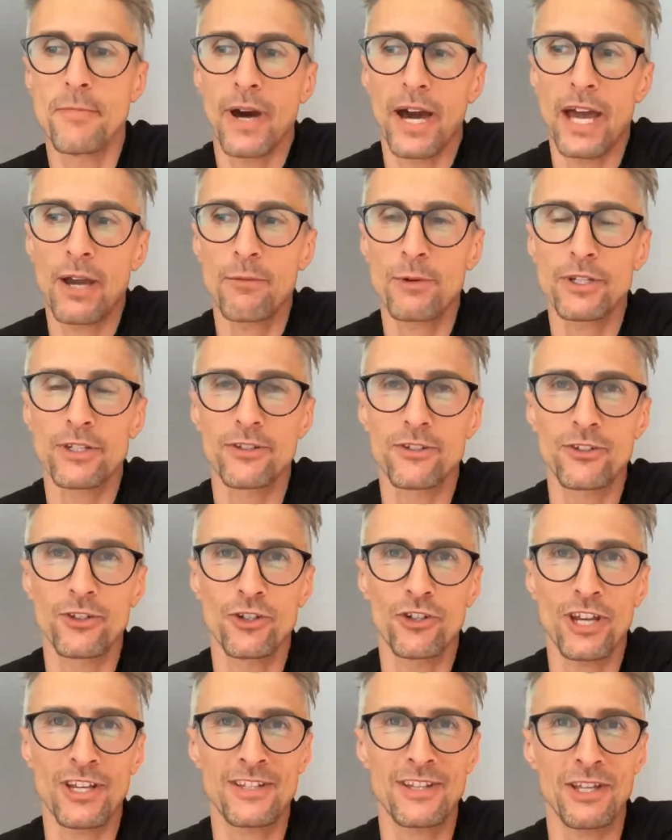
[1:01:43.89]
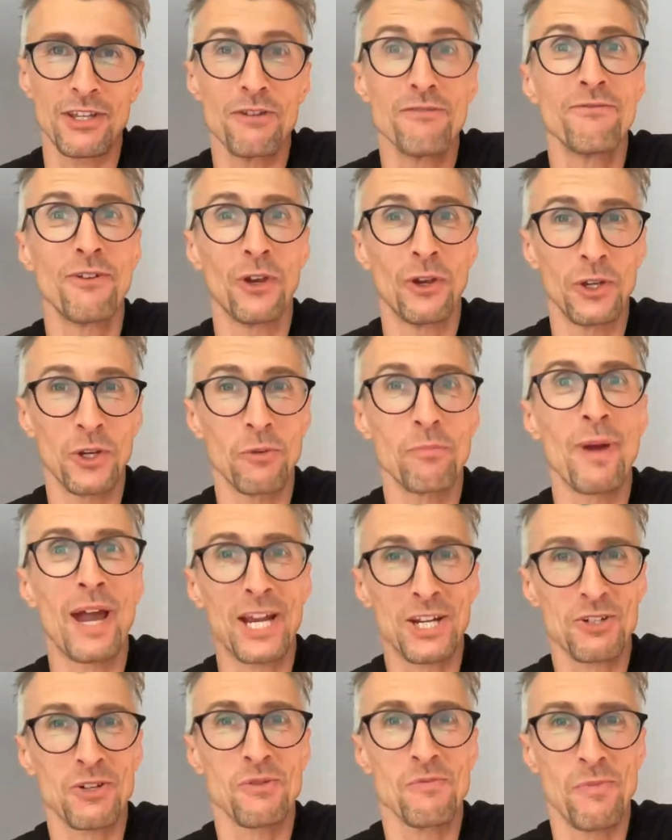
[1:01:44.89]
I would suggest that you follow your
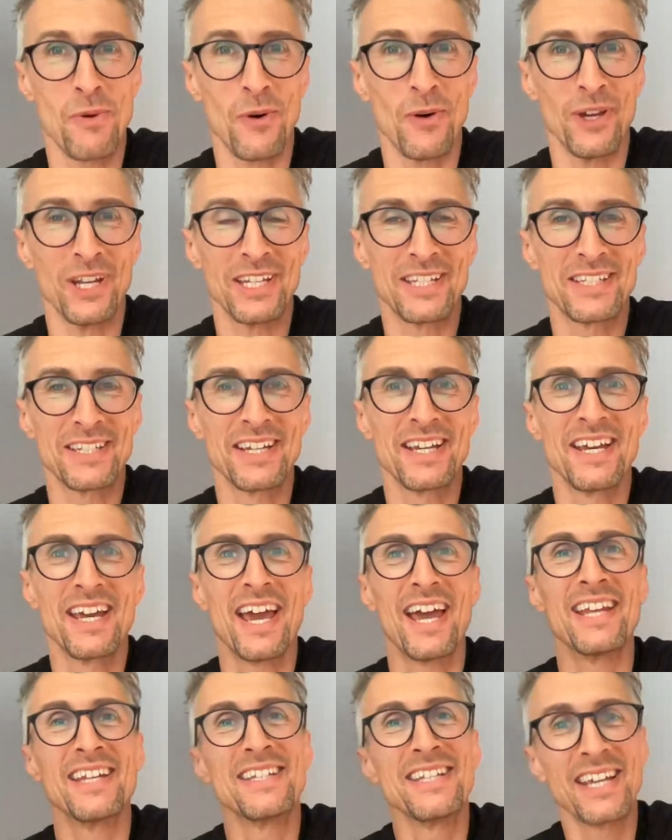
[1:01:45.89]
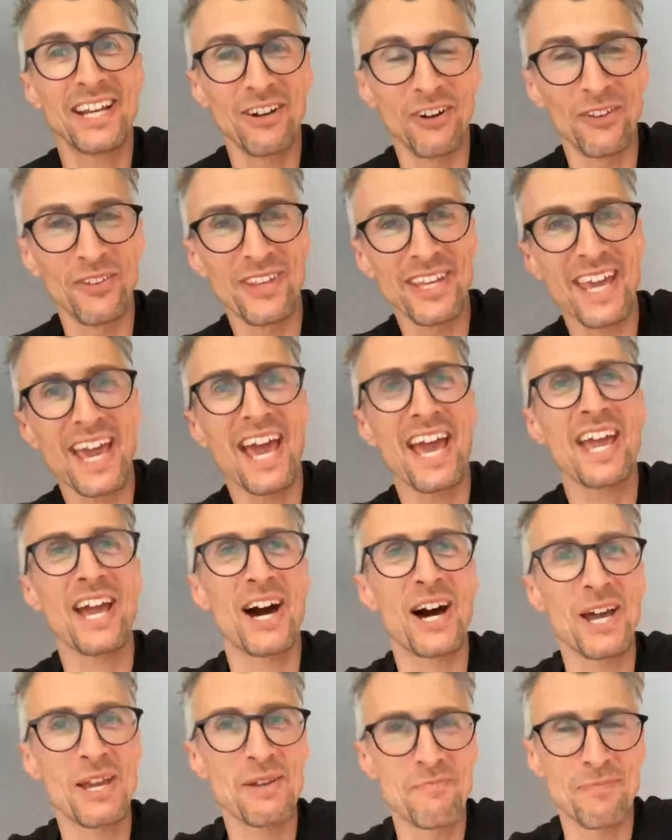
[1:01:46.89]
passion point and dig on the
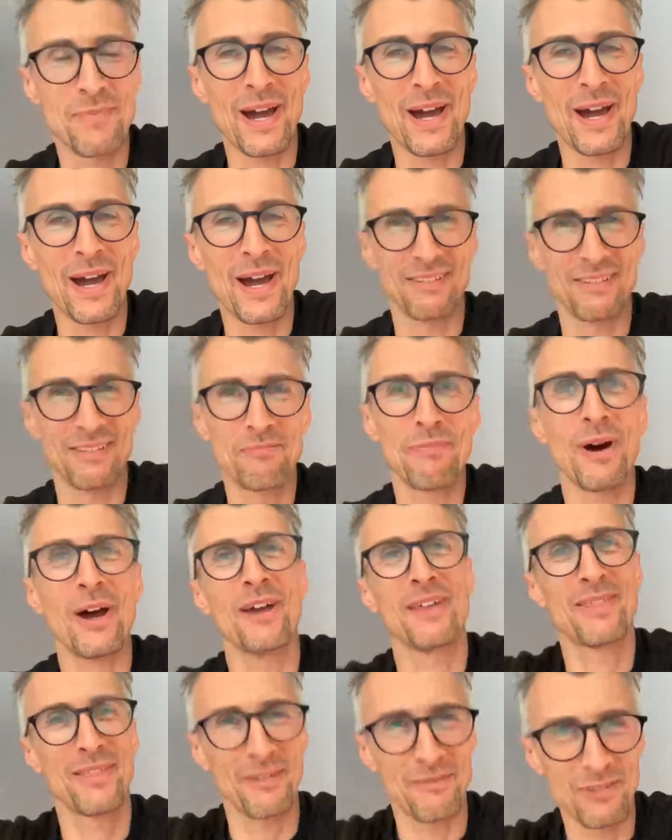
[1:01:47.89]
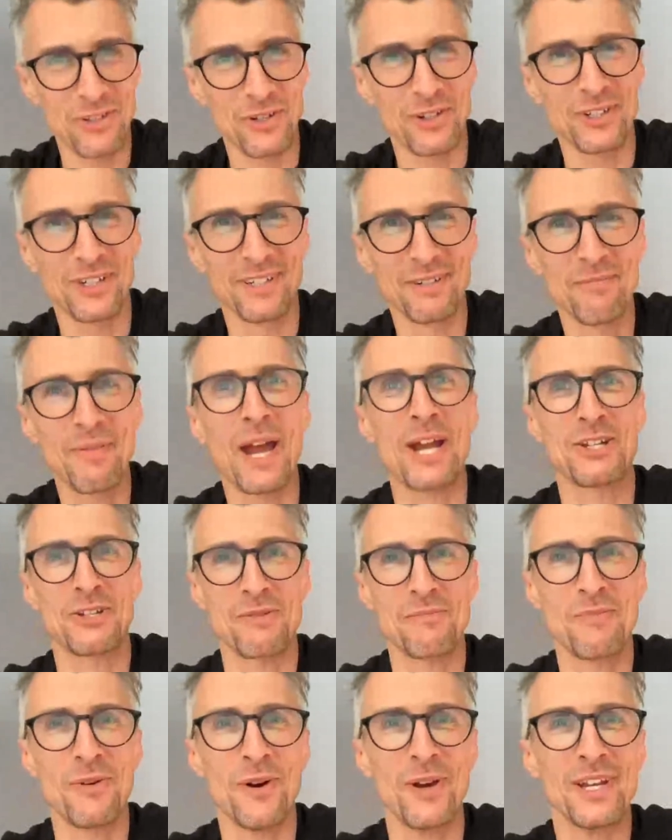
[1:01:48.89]
AI path of your
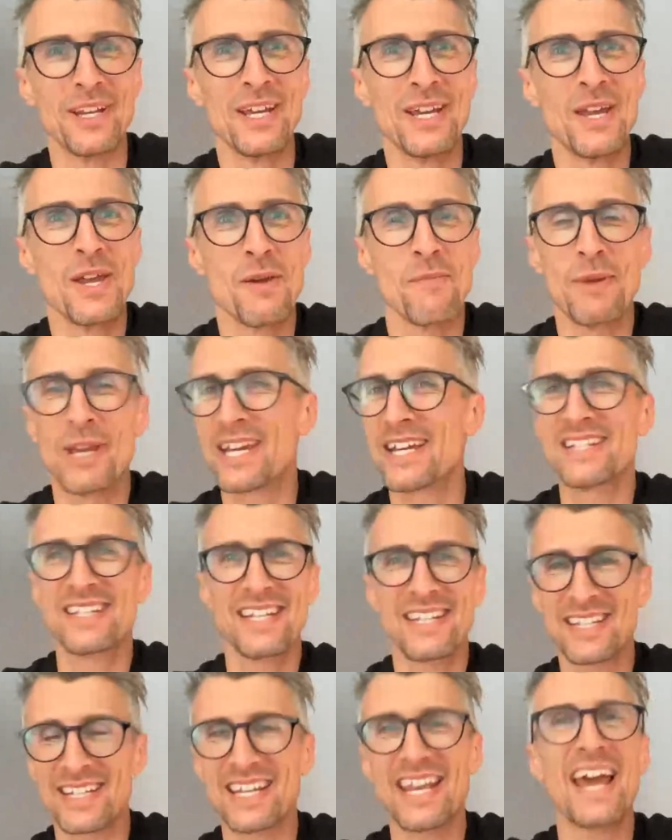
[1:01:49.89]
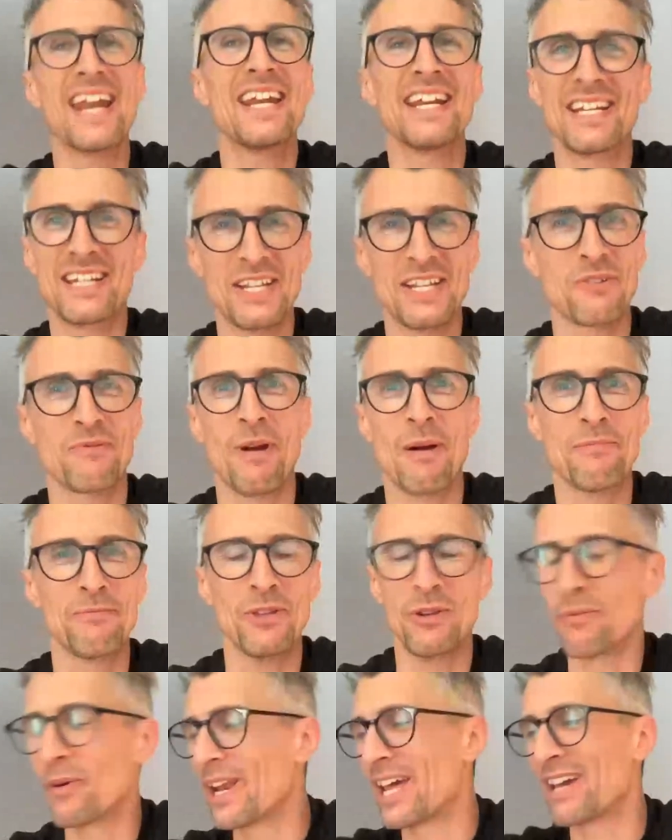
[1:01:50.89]
passion point, because it's getting
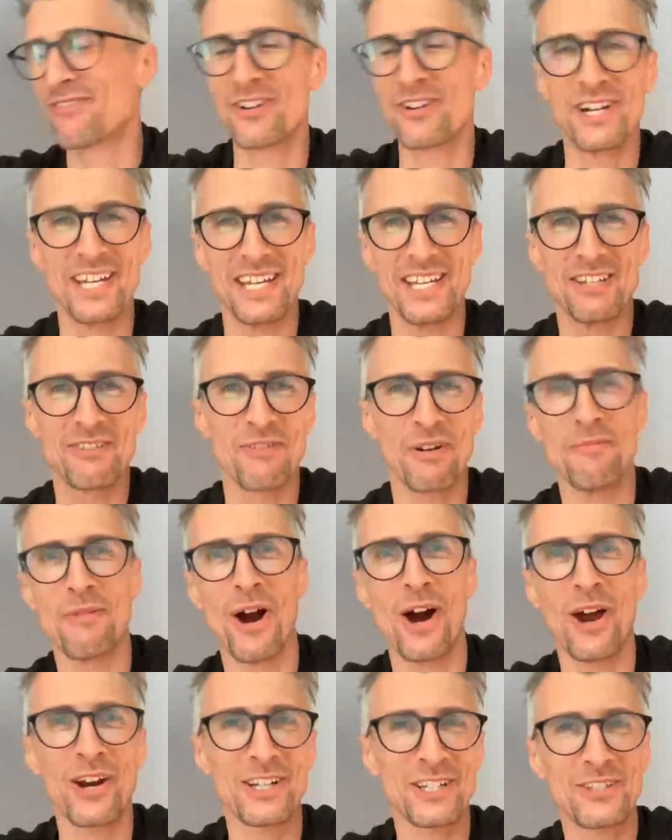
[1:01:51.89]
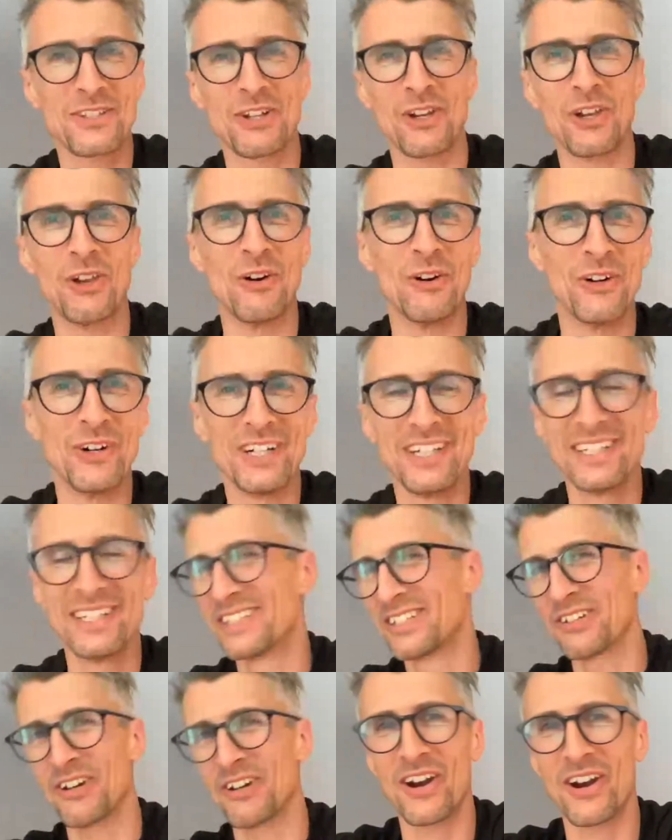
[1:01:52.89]
disrupted, whatever it is, from art to law
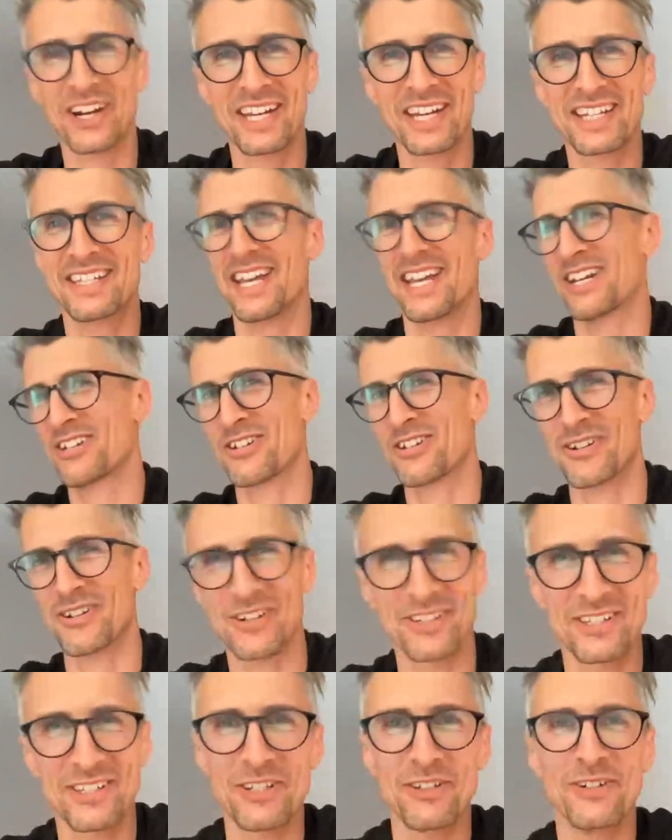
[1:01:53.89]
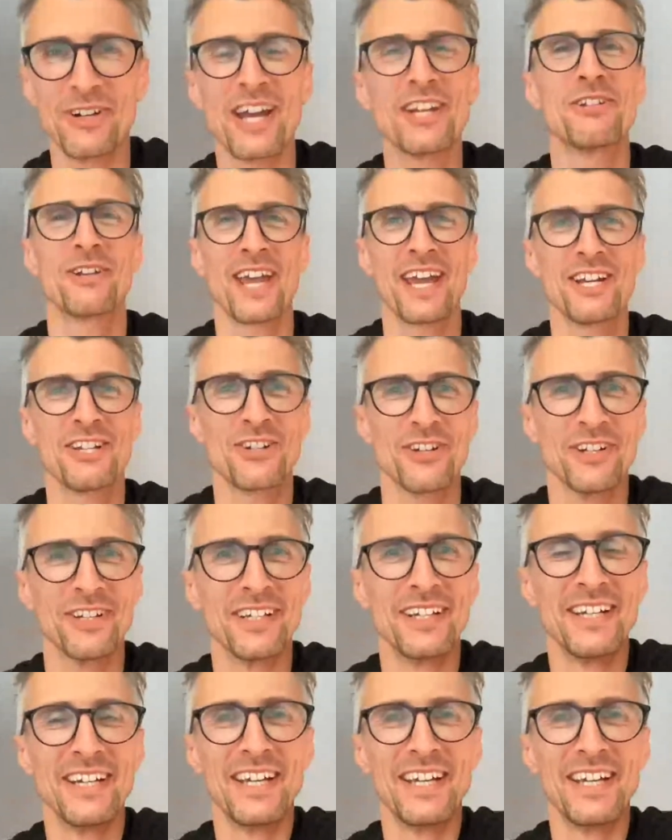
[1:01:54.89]
to architecture to education.